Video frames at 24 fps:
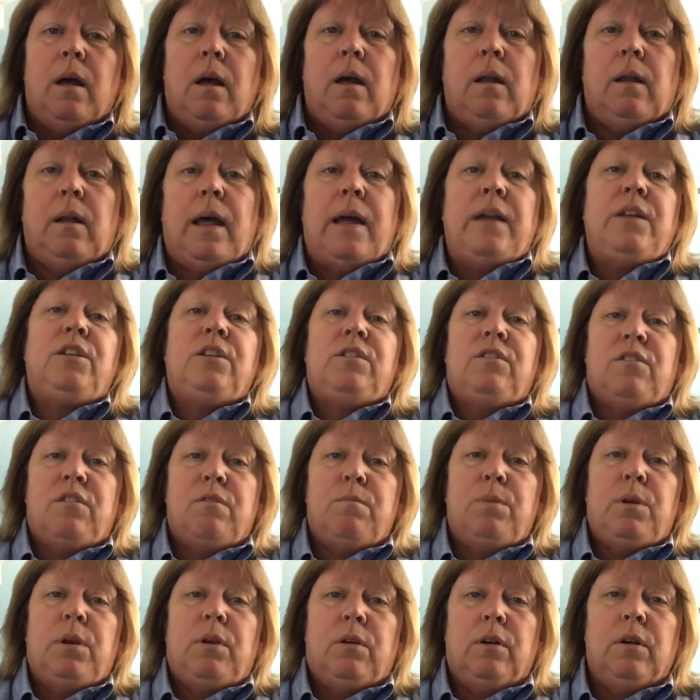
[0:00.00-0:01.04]
Elijah's
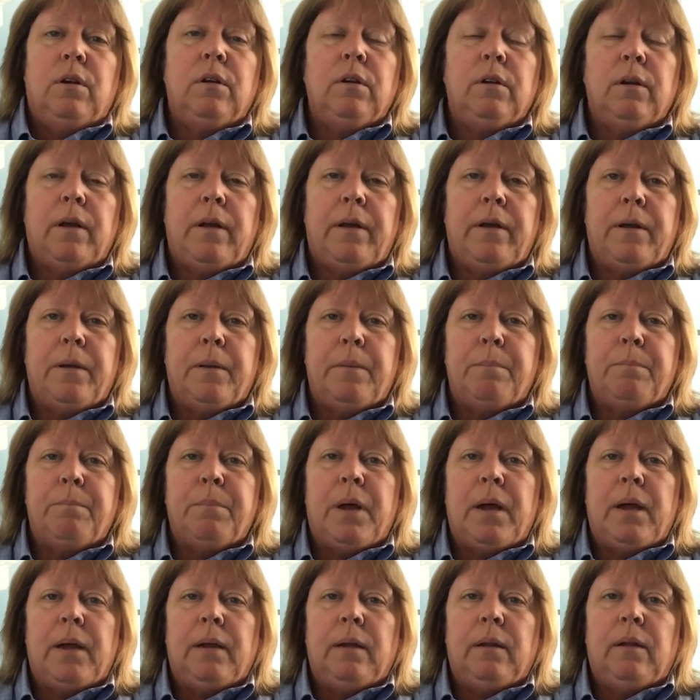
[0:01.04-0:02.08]
computer,
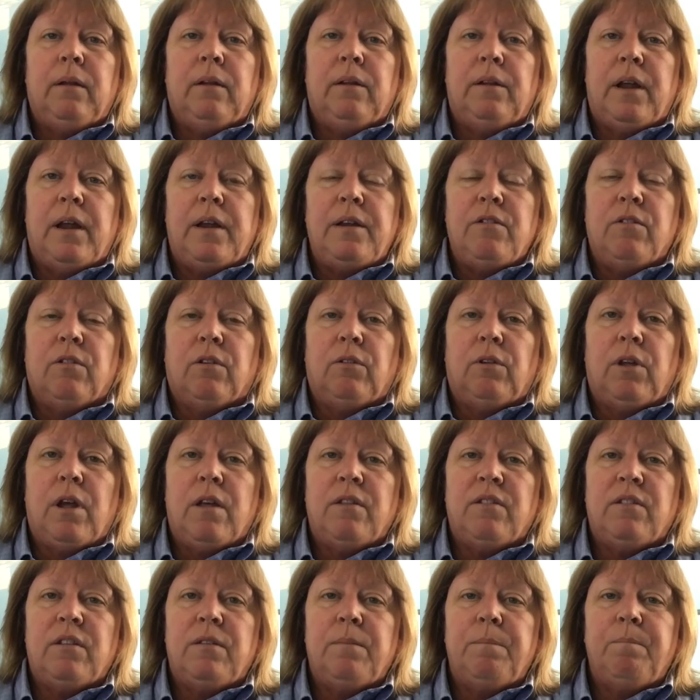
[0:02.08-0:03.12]
my little 9-year-old
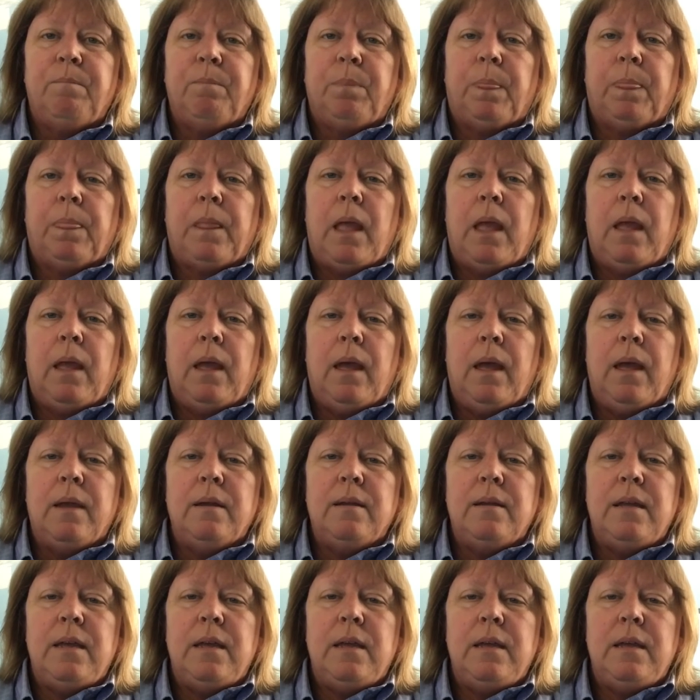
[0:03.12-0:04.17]
cousin,
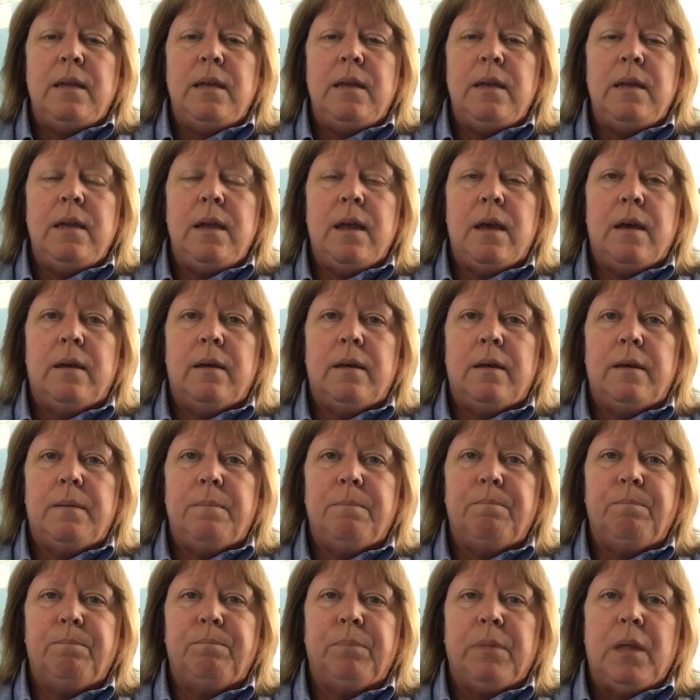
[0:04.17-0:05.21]
and
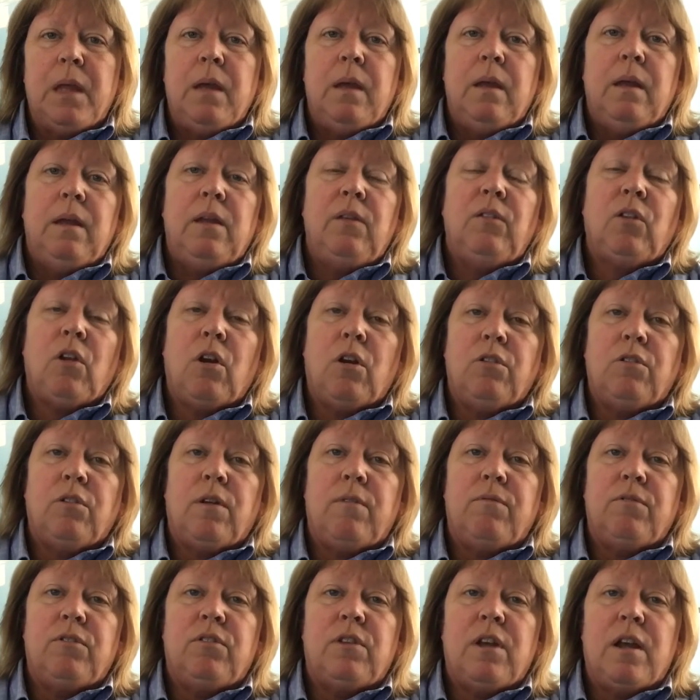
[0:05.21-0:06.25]
his hard
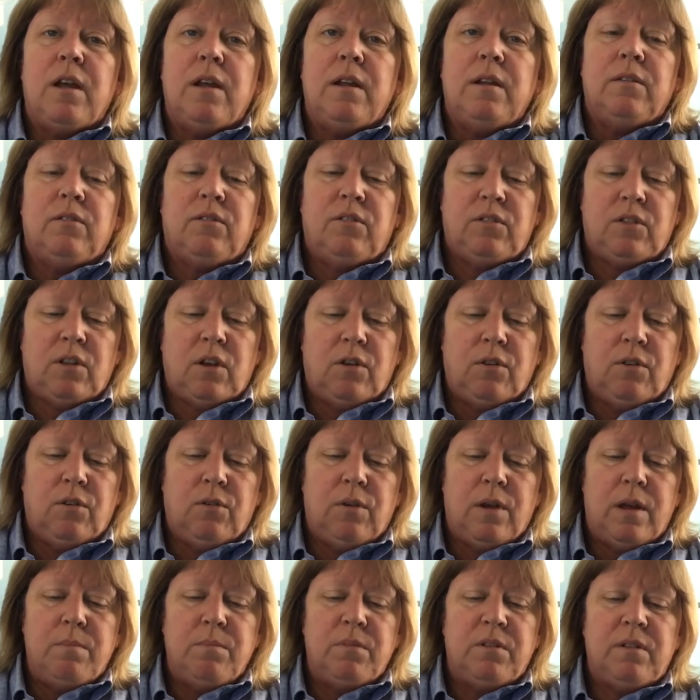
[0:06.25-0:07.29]
drive is dying.
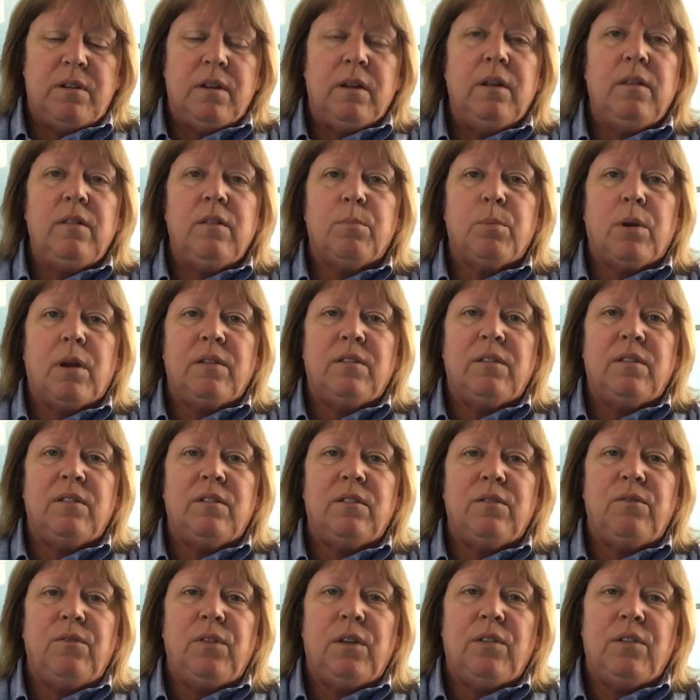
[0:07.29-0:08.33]
So I'm still in the
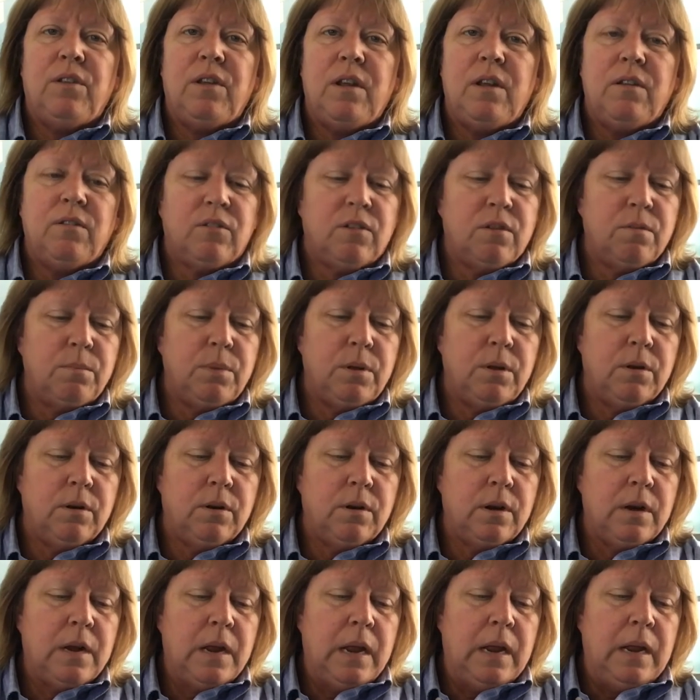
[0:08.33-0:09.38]
process of fixing his
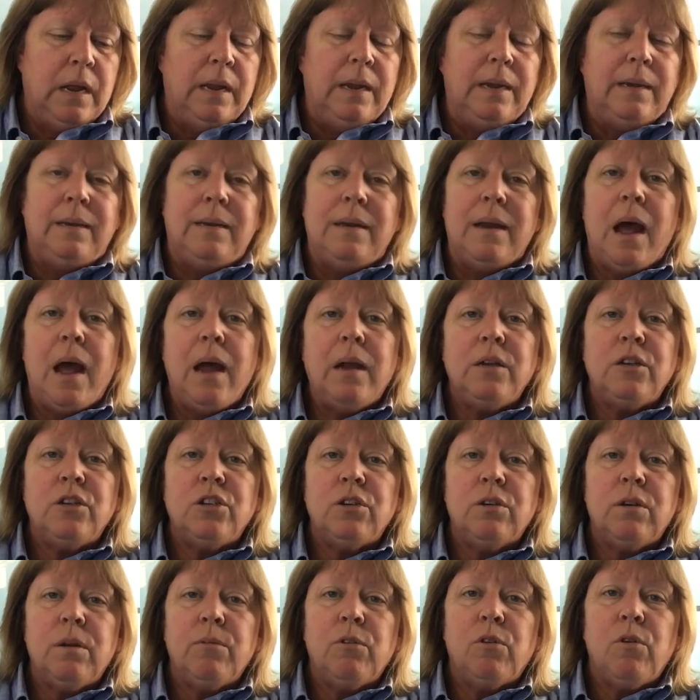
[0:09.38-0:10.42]
computer. Not
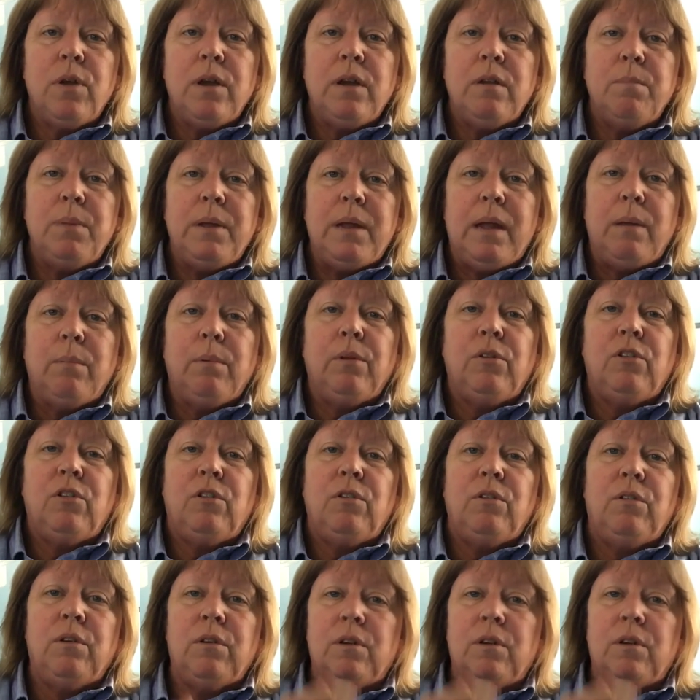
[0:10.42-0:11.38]
sure I'm going to be able to.